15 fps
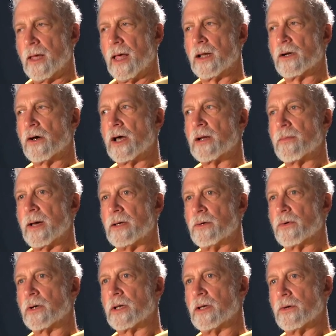and a lot of
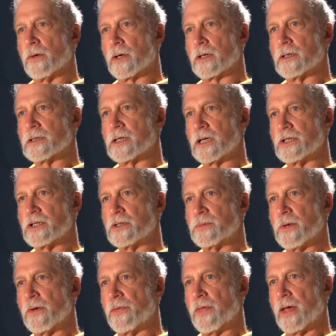minority organizations,
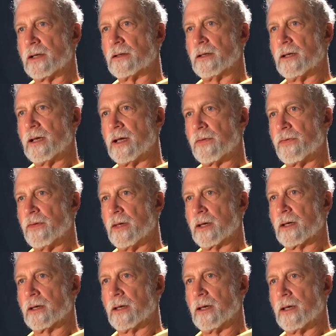both
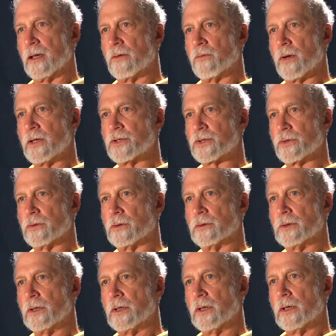ethnic and racial,
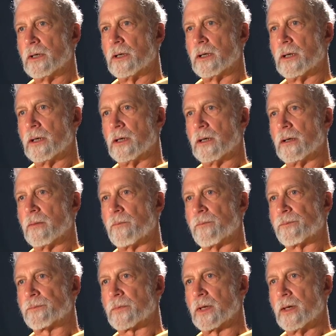um,